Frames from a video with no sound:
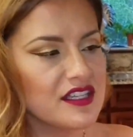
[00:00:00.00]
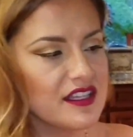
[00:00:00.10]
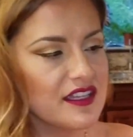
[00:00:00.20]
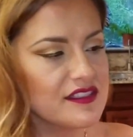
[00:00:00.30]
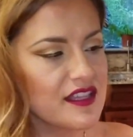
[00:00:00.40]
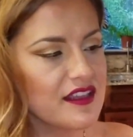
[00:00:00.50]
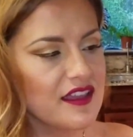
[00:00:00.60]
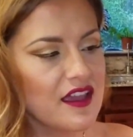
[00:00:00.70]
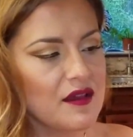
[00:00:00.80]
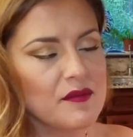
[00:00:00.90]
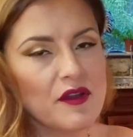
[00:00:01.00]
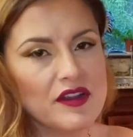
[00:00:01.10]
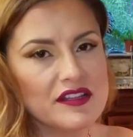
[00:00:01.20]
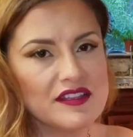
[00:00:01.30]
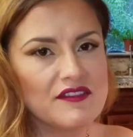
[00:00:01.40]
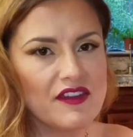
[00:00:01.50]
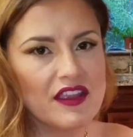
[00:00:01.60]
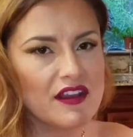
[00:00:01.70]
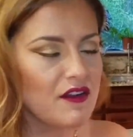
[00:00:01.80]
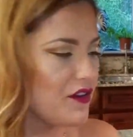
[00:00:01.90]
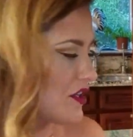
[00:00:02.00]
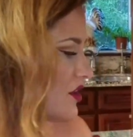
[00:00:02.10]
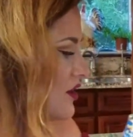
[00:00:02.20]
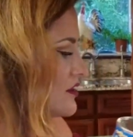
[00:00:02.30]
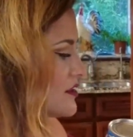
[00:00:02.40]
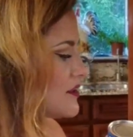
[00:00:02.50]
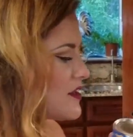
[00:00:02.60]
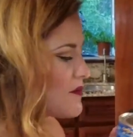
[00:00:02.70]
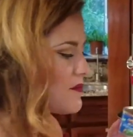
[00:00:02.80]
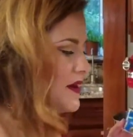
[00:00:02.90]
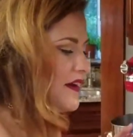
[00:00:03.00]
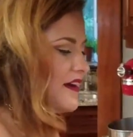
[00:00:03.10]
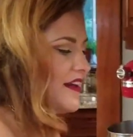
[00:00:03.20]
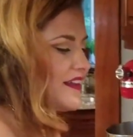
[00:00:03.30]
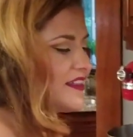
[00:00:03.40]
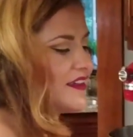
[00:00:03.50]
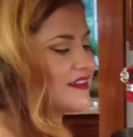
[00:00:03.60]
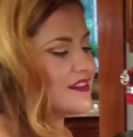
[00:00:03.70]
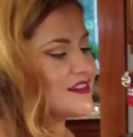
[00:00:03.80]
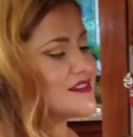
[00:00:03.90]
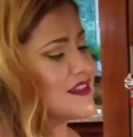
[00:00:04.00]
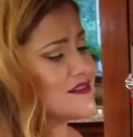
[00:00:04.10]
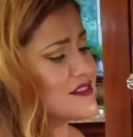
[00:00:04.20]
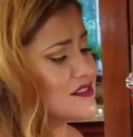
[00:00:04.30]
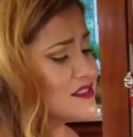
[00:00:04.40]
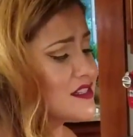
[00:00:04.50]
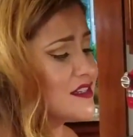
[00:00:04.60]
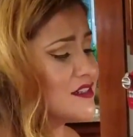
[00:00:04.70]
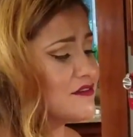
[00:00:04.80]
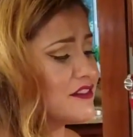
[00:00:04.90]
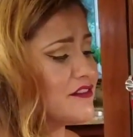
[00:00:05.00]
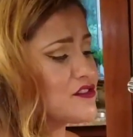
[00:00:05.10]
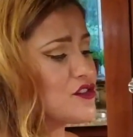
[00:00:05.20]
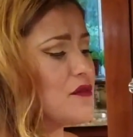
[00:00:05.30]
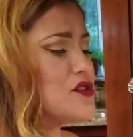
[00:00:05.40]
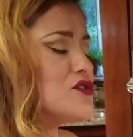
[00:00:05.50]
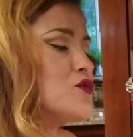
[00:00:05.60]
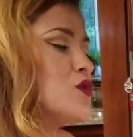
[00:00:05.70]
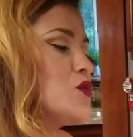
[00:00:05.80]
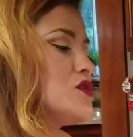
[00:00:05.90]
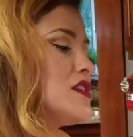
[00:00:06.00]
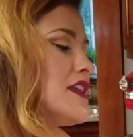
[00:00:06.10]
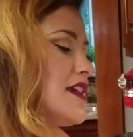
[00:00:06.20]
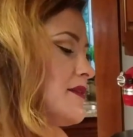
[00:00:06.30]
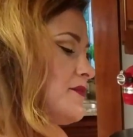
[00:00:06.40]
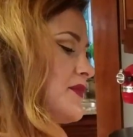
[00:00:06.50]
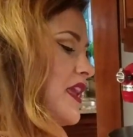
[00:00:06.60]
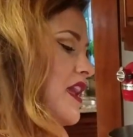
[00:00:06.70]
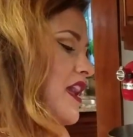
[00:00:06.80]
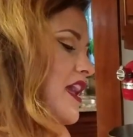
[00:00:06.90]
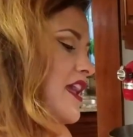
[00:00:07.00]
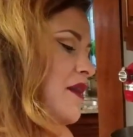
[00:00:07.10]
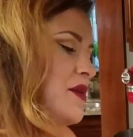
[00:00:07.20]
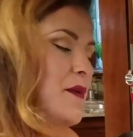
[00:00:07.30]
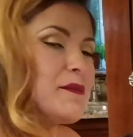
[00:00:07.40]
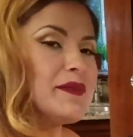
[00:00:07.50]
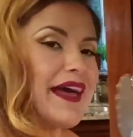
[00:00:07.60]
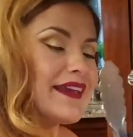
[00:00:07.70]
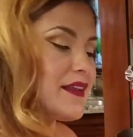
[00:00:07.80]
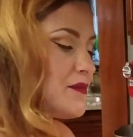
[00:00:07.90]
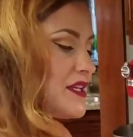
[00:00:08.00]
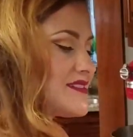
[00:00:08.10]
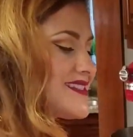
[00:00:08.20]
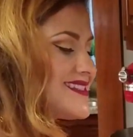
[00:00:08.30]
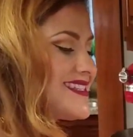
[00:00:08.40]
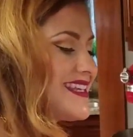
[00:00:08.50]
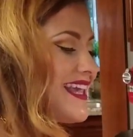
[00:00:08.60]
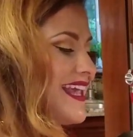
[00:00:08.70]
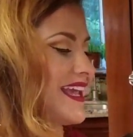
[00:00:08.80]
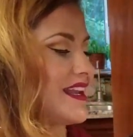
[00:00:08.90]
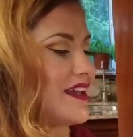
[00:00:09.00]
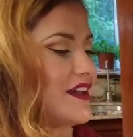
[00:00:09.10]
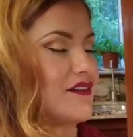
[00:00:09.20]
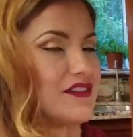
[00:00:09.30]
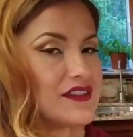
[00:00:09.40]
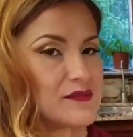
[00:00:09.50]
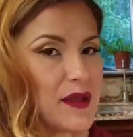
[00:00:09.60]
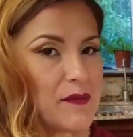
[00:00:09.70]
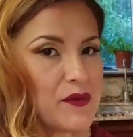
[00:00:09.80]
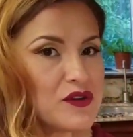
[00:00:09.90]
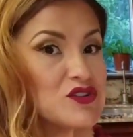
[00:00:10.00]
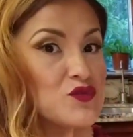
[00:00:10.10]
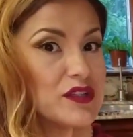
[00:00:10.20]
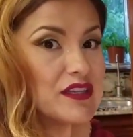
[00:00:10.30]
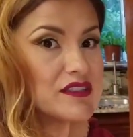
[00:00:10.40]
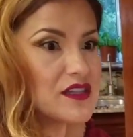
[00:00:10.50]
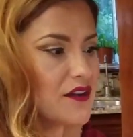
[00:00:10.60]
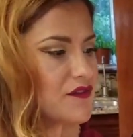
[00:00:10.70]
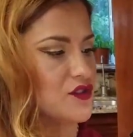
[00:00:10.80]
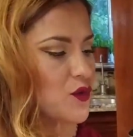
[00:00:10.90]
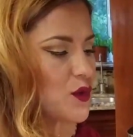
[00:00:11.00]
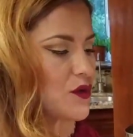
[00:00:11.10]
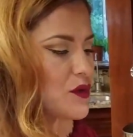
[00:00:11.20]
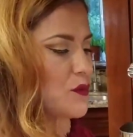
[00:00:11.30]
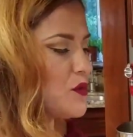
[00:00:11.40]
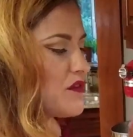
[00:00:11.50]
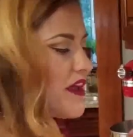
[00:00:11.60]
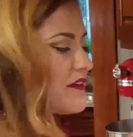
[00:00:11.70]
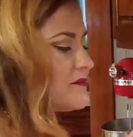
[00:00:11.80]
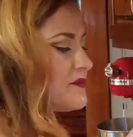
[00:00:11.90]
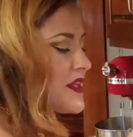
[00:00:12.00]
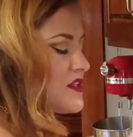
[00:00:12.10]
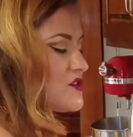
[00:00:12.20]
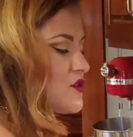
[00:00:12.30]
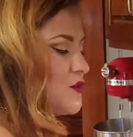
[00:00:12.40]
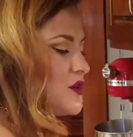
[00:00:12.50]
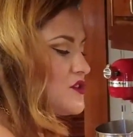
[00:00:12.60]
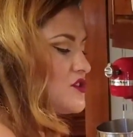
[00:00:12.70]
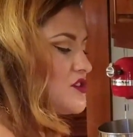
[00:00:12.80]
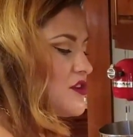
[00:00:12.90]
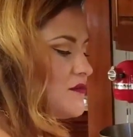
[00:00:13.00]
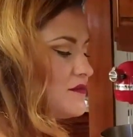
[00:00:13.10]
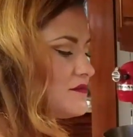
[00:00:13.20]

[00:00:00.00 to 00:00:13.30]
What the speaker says: chilies, and they come already deveined and already cooked. But I think this gives it a ton of flavor. So I'm just roasting it, and I'm gonna blacken because the skin of this pepper is really tough. So you want to remove that. So we're just gonna